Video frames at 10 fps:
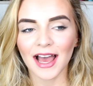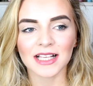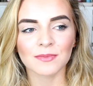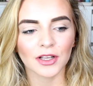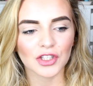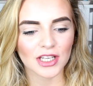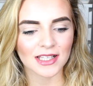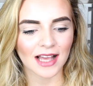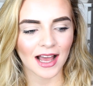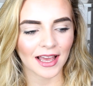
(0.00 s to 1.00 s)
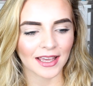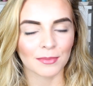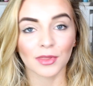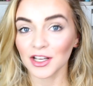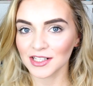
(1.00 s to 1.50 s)
As much as I
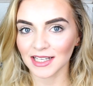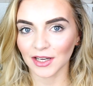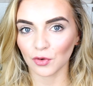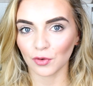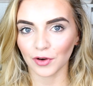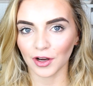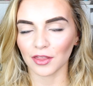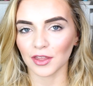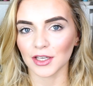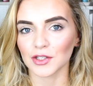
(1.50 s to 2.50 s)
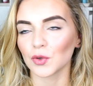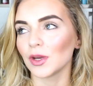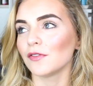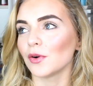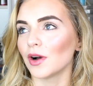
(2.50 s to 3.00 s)
am lusting over the
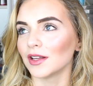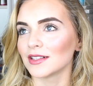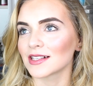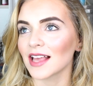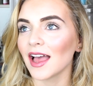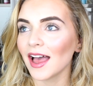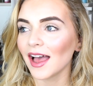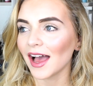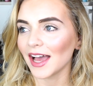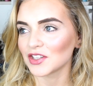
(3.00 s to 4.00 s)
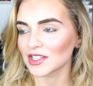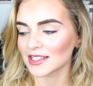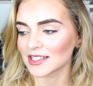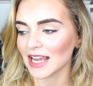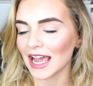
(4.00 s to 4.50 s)
Zoeva ones, I
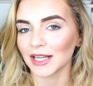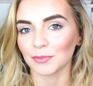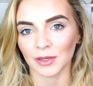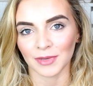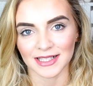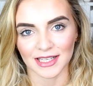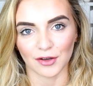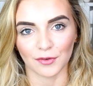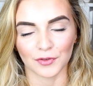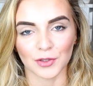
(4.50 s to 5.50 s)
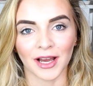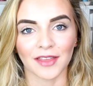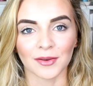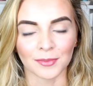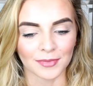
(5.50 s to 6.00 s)
just can't bring myself to
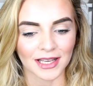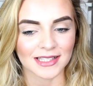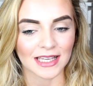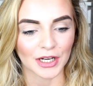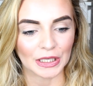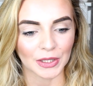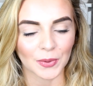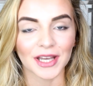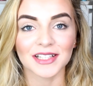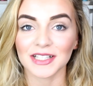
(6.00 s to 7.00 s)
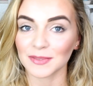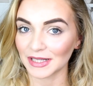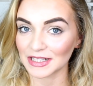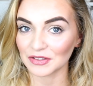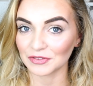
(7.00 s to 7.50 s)
buy them as they are quite
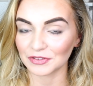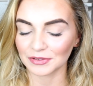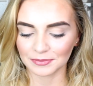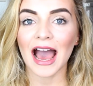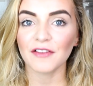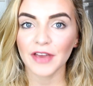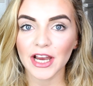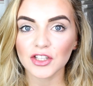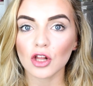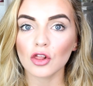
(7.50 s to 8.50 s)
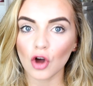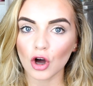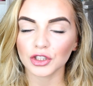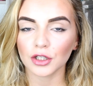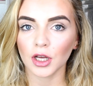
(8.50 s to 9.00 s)
expensive. I've heard a
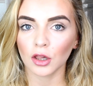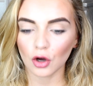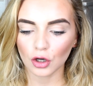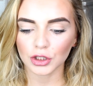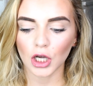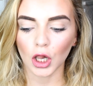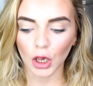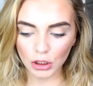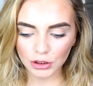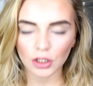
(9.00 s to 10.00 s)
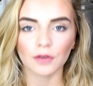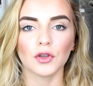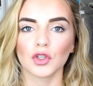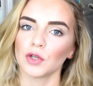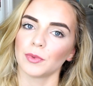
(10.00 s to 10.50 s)
lot of
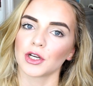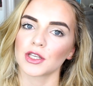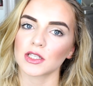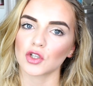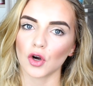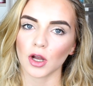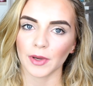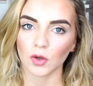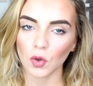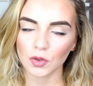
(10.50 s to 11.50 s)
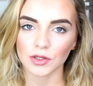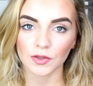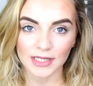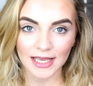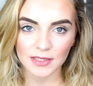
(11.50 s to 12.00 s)
YouTubers talk about
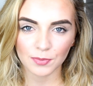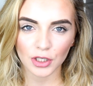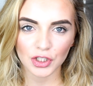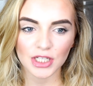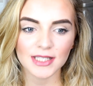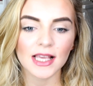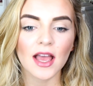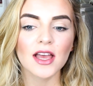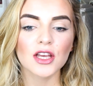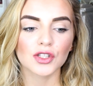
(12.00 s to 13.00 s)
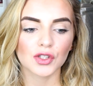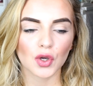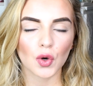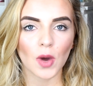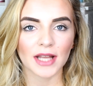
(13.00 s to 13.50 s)
Coastal Scents brushes,
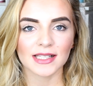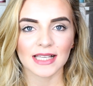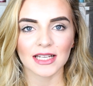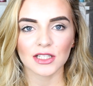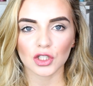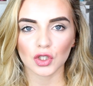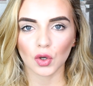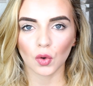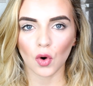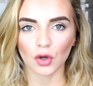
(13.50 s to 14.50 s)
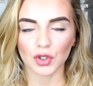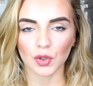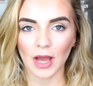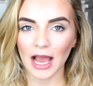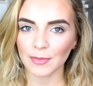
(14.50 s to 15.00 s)
so I decided to go
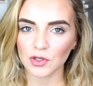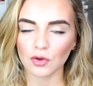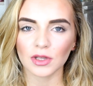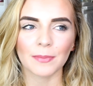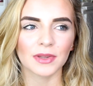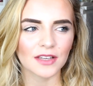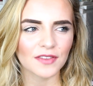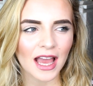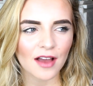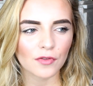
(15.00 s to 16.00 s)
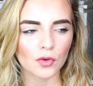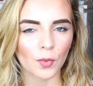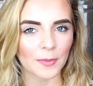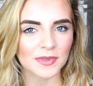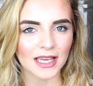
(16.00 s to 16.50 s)
onto Amazon. I believe they have their
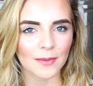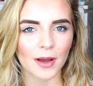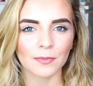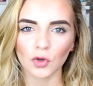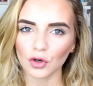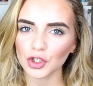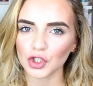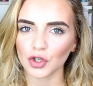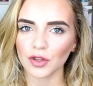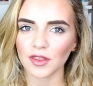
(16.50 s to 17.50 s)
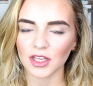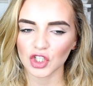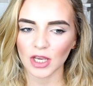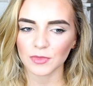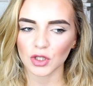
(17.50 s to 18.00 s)
own website, but I'm not sure that they
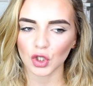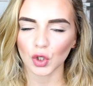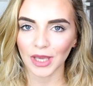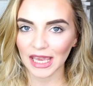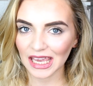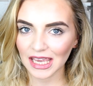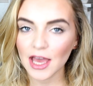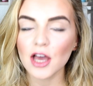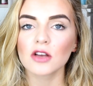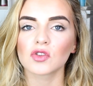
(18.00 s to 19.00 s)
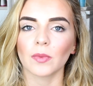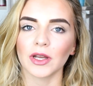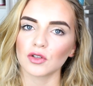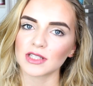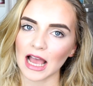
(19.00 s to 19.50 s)
ship to the UK, so I
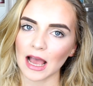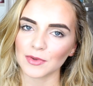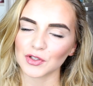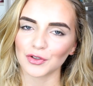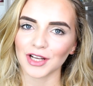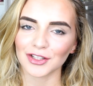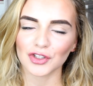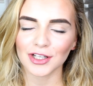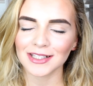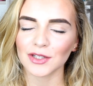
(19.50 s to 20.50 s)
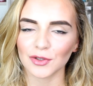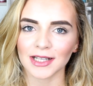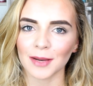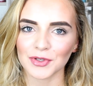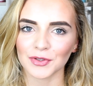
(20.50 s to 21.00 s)
went onto Amazon and trusty old
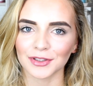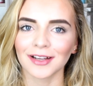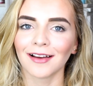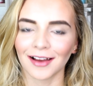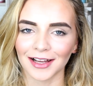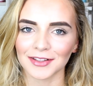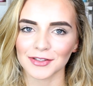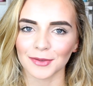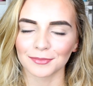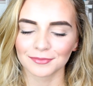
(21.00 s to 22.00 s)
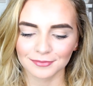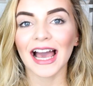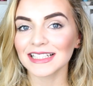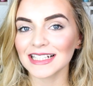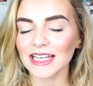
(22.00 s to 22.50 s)
Amazon had some.
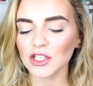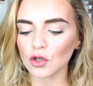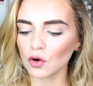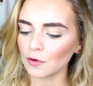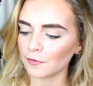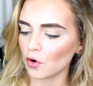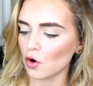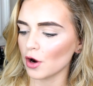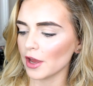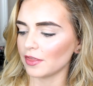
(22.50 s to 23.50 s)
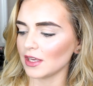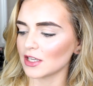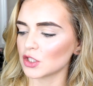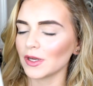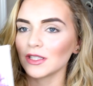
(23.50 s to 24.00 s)
I decided to go for
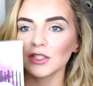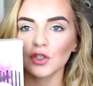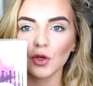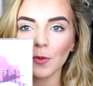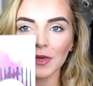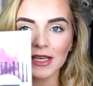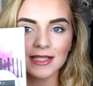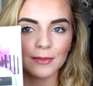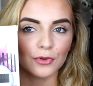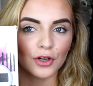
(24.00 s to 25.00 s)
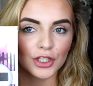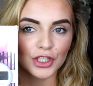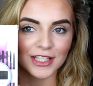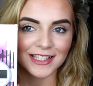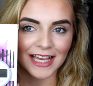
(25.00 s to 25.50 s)
the 22-piece
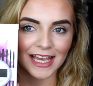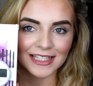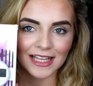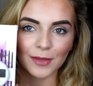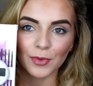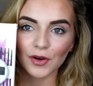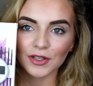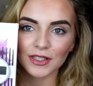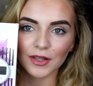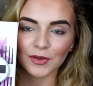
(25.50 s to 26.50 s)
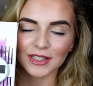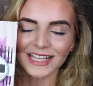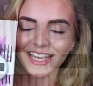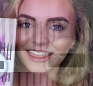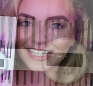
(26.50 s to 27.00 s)
brush set, and the box looks like